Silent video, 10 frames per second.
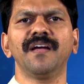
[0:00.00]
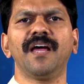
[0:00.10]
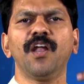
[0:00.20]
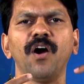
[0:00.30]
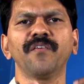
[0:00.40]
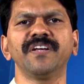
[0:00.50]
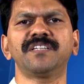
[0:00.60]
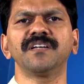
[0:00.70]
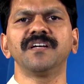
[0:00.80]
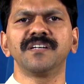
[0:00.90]
along
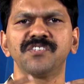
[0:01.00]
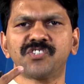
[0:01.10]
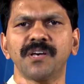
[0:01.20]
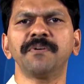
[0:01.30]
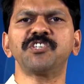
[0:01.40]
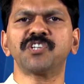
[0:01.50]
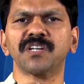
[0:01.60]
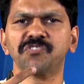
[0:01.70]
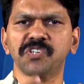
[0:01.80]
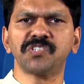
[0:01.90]
with
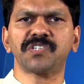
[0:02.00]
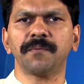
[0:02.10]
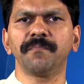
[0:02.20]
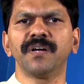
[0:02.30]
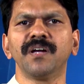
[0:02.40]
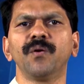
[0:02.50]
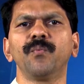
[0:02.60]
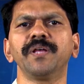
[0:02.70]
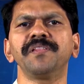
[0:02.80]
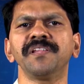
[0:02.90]
semester system
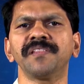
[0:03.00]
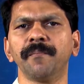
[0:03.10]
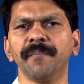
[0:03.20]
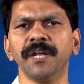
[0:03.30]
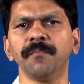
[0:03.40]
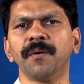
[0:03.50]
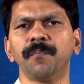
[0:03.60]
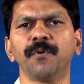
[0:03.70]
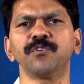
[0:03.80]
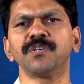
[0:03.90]
within the
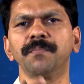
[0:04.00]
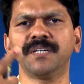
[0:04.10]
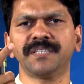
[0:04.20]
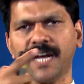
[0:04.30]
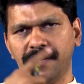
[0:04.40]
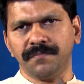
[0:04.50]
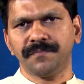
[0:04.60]
minimum possible time.